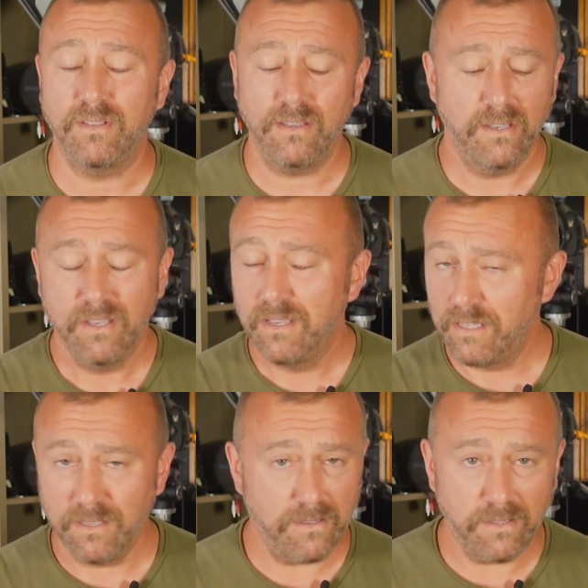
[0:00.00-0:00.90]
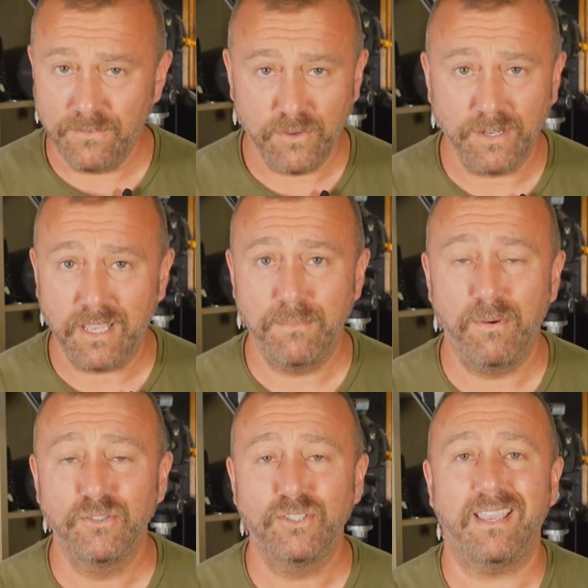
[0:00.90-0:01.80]
So you've got to
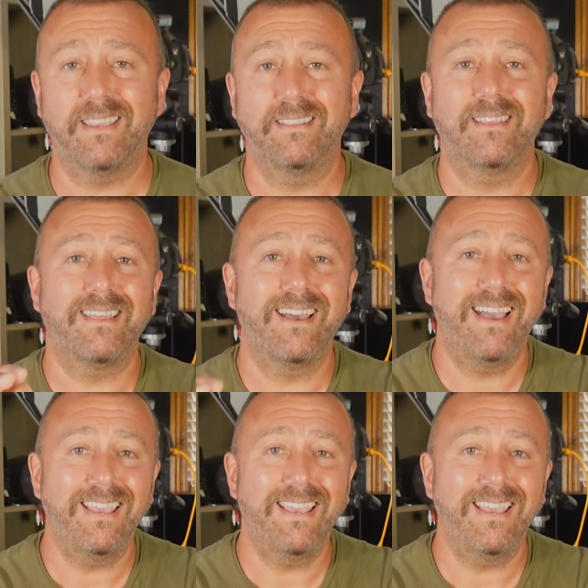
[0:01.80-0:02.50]
keep on checking that that